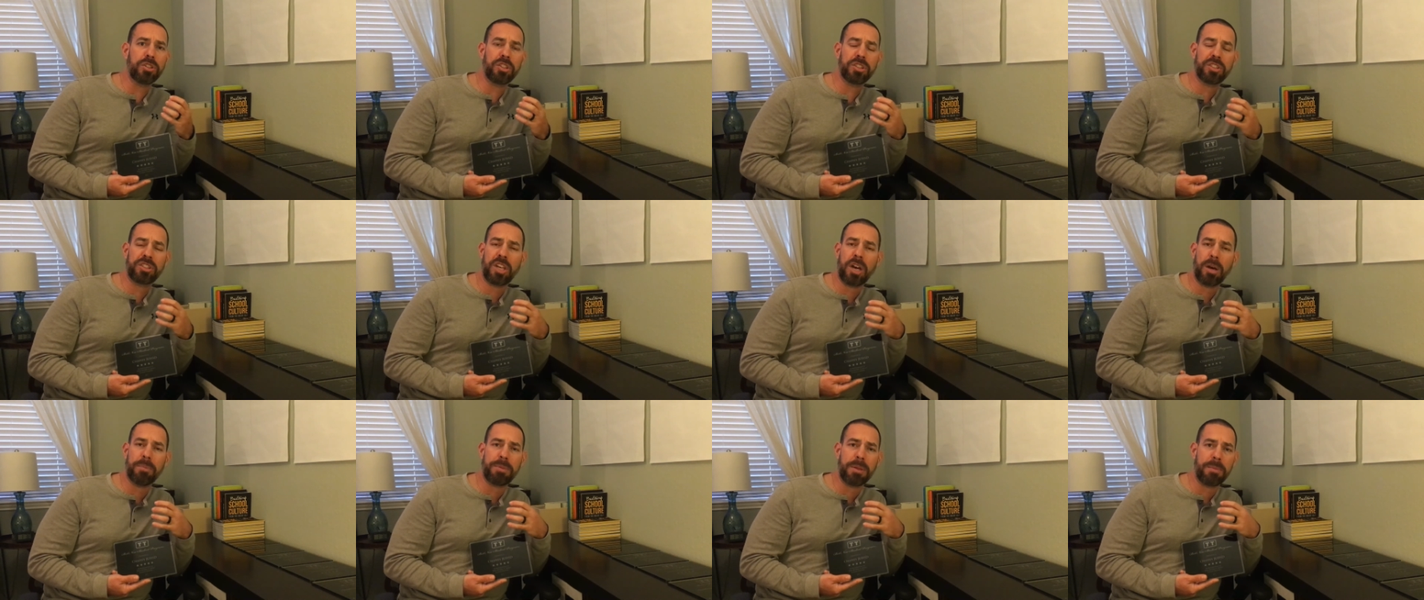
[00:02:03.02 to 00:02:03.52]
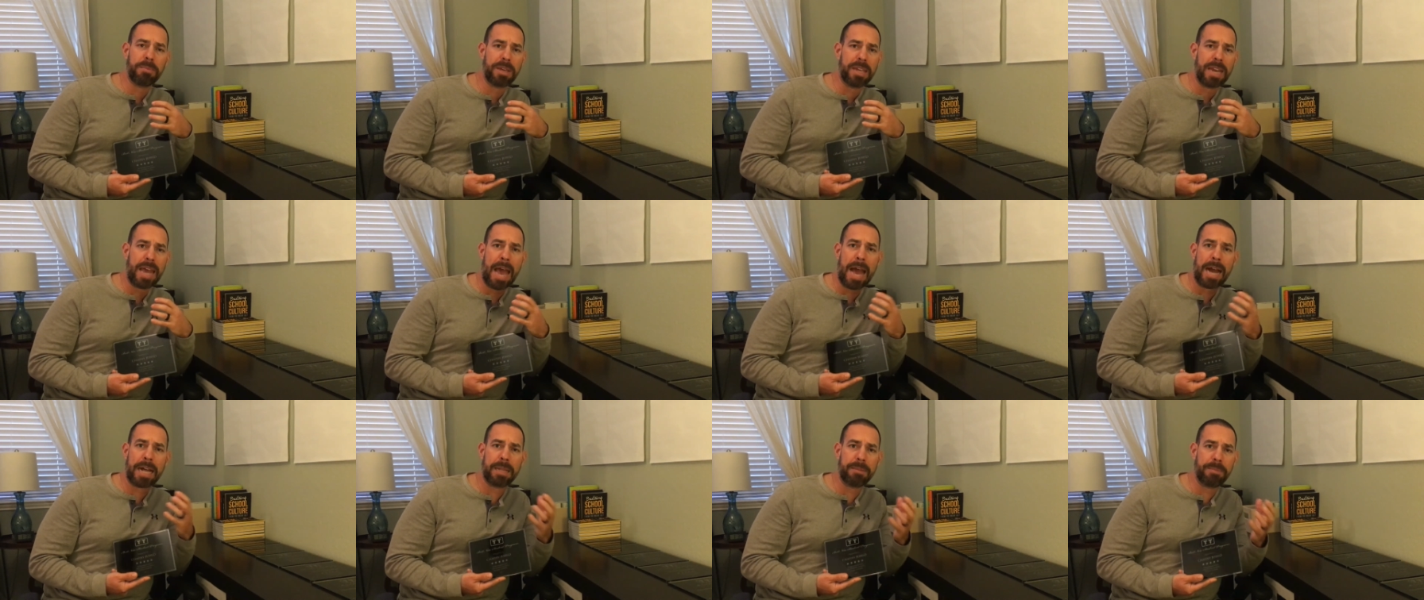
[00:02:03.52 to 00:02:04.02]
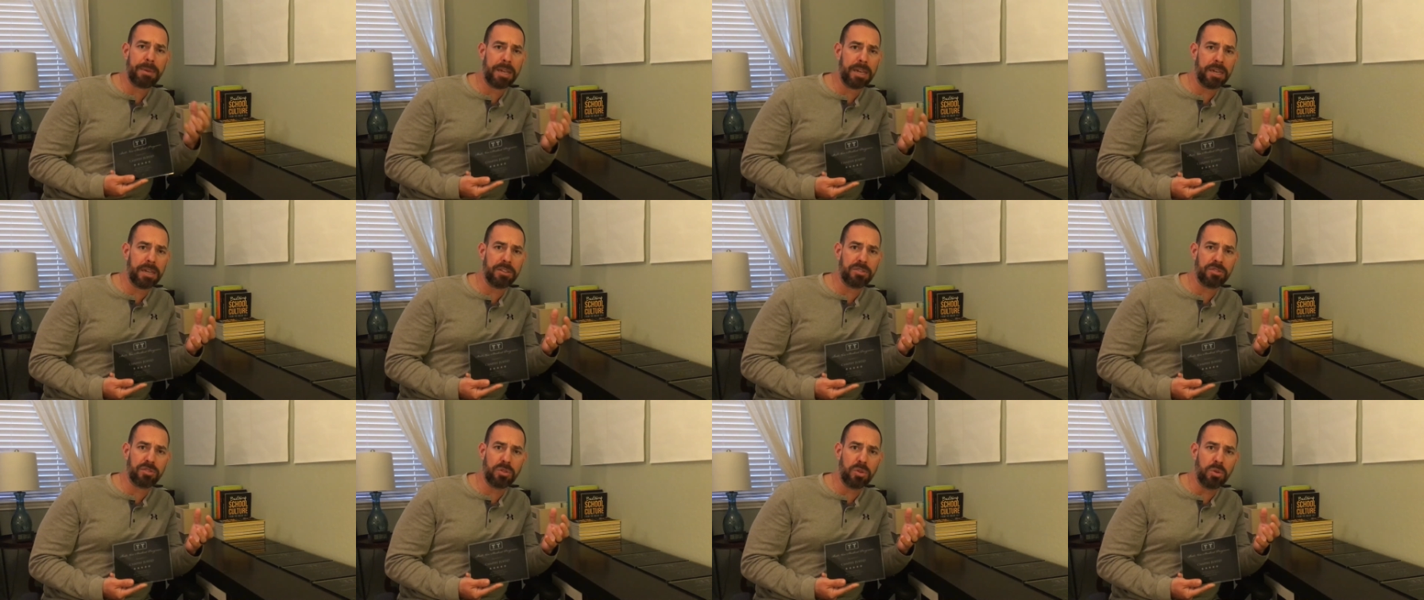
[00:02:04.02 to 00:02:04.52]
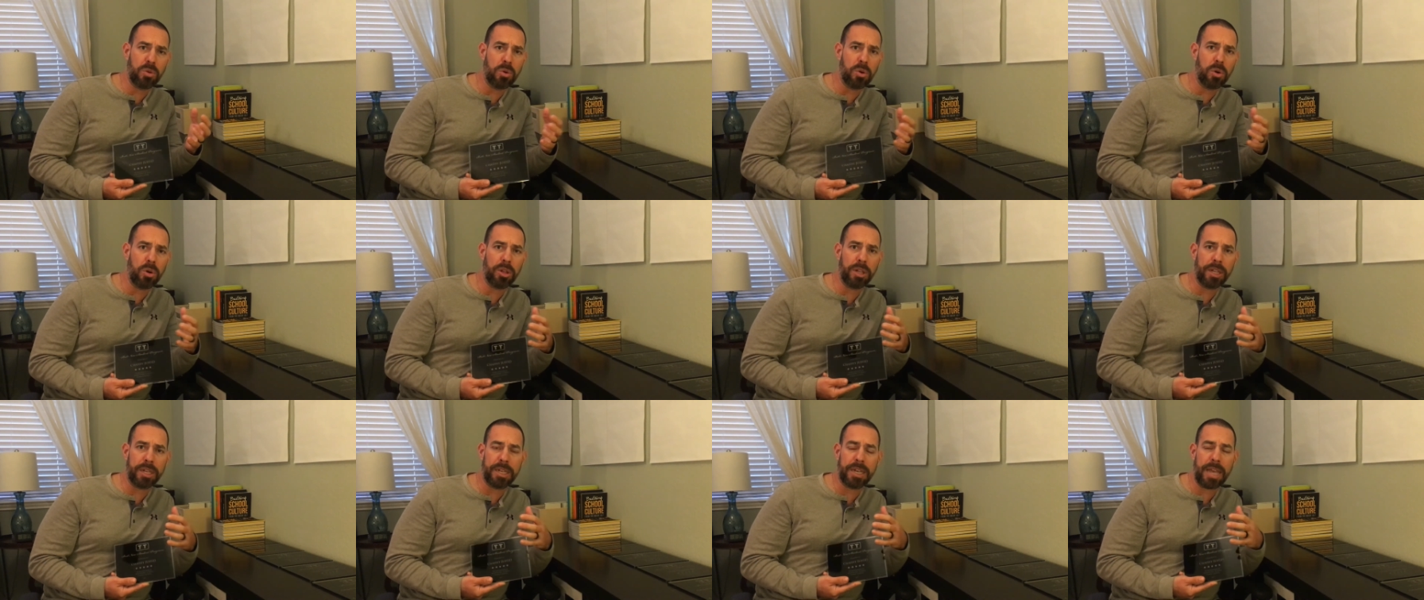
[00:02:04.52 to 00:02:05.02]
just help them get acclimated to
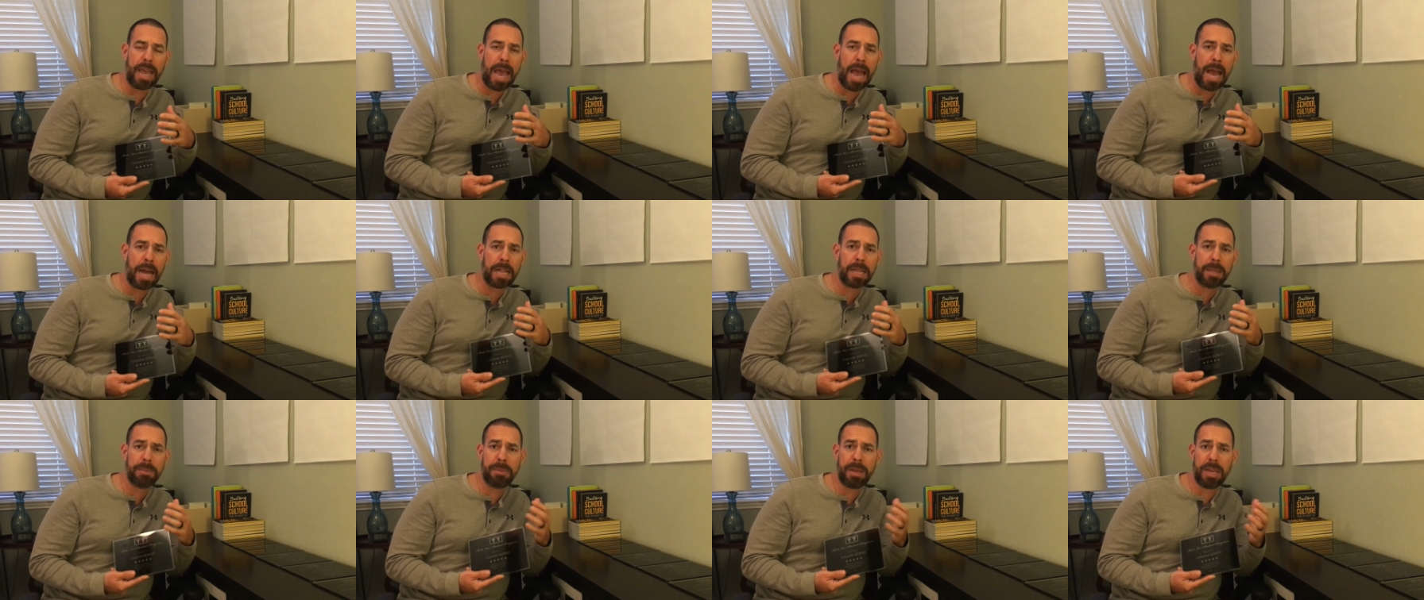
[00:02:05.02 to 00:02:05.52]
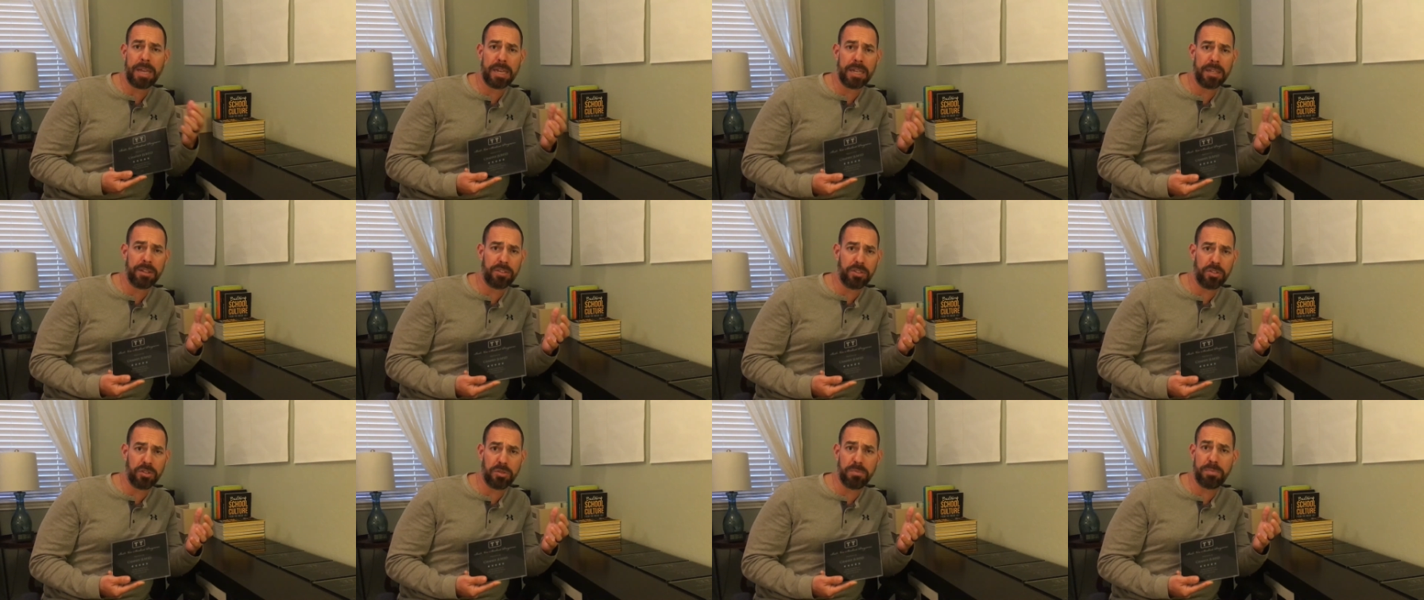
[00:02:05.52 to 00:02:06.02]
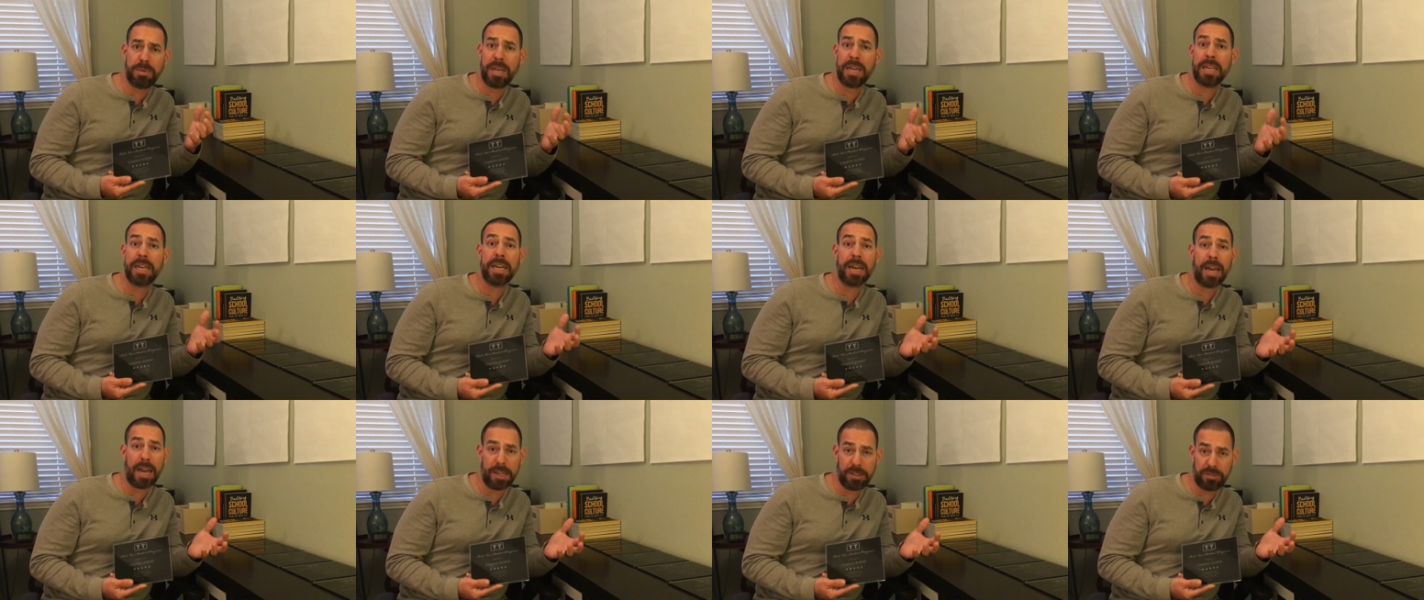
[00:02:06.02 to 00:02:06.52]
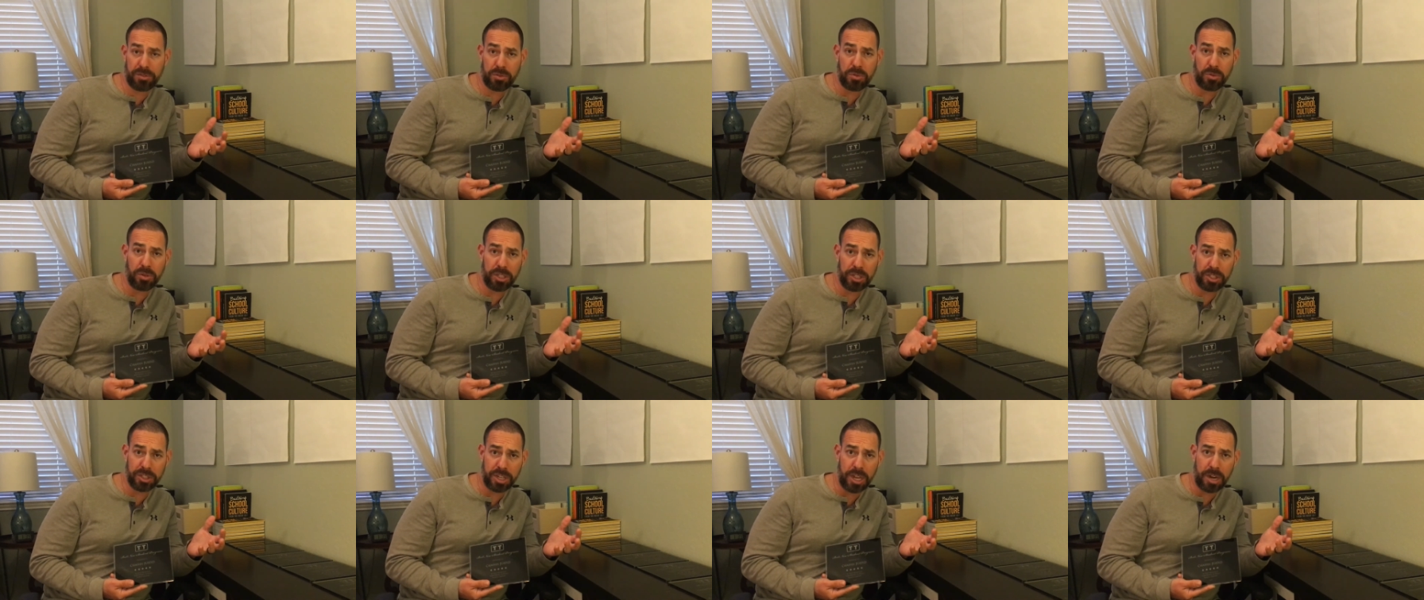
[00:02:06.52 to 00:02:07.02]
school and acclimated to being in high
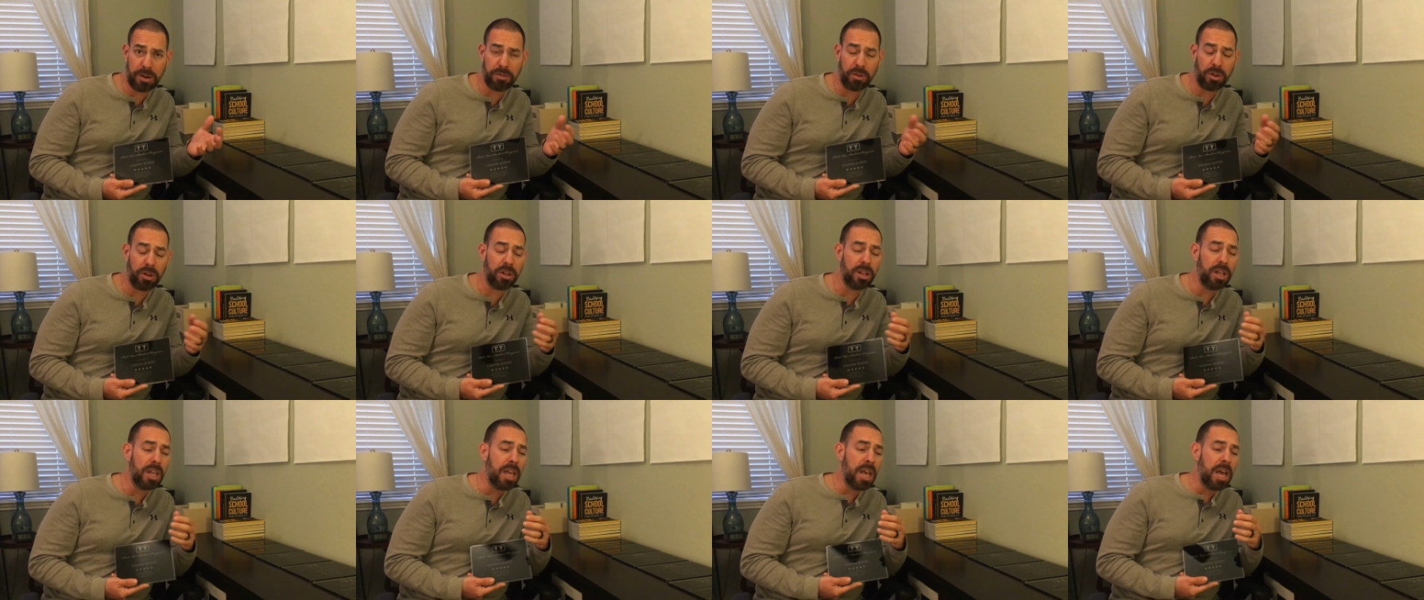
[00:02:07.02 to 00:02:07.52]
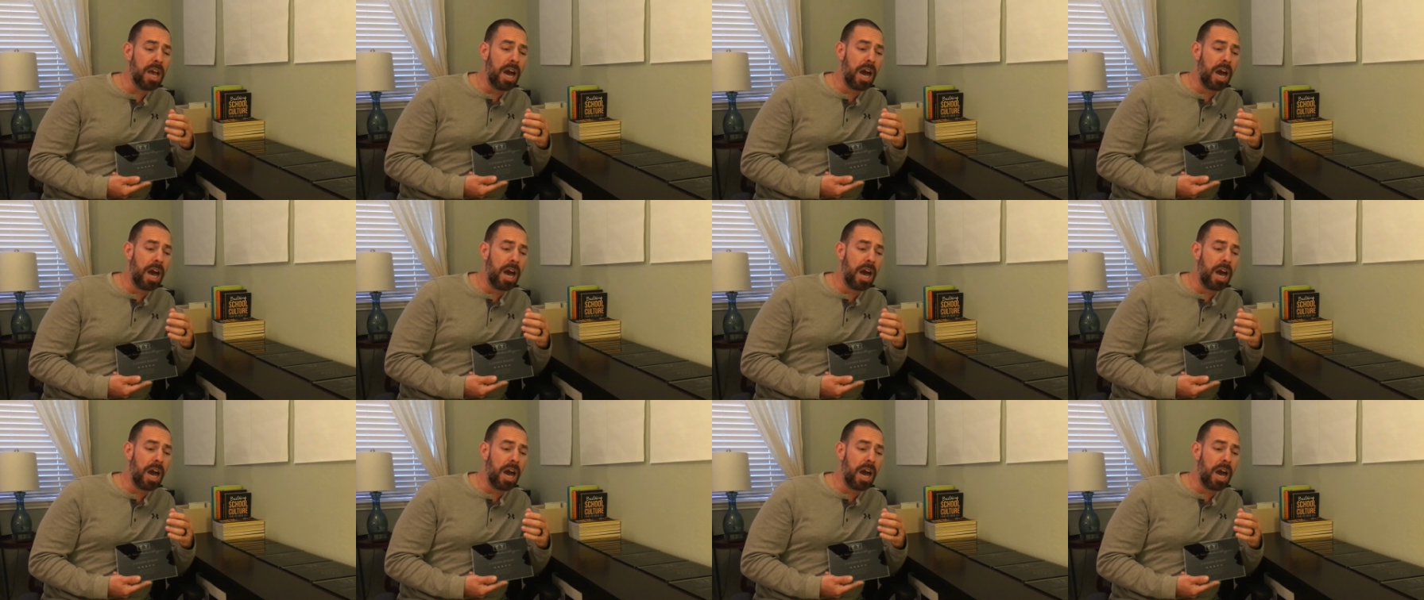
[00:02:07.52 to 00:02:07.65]
school in general.